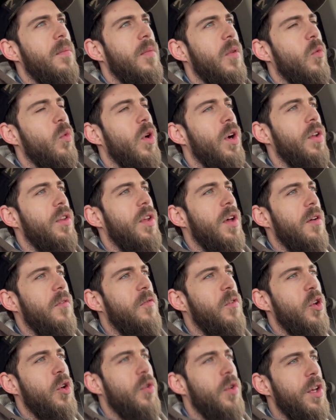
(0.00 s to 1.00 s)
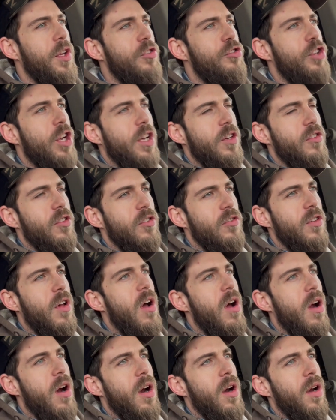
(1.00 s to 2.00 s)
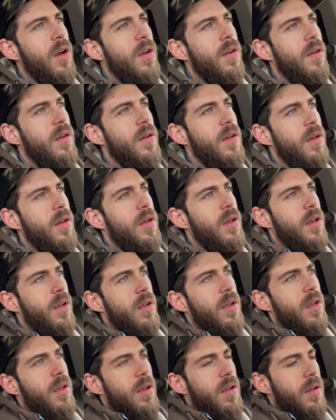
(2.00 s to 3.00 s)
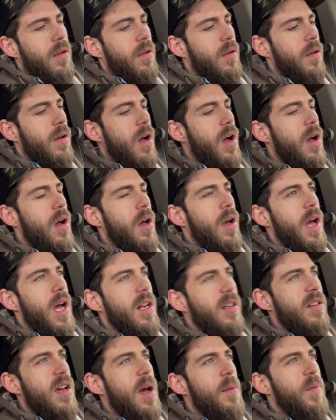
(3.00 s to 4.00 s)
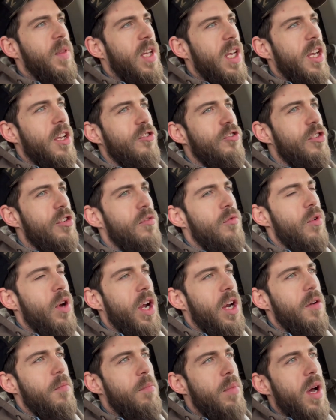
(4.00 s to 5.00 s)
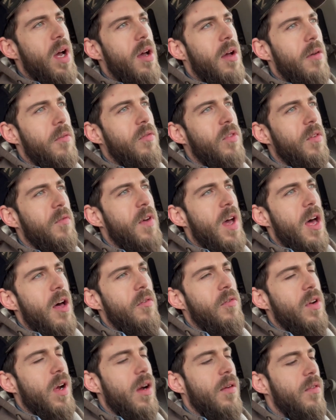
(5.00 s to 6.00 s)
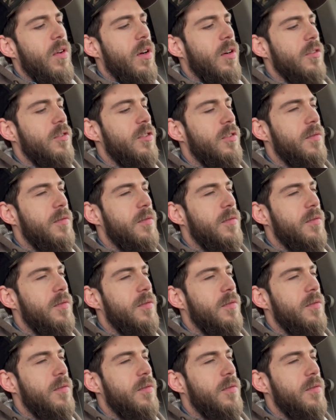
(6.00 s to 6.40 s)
where the fuel injectors are, on top of the engine, right above the valve covers.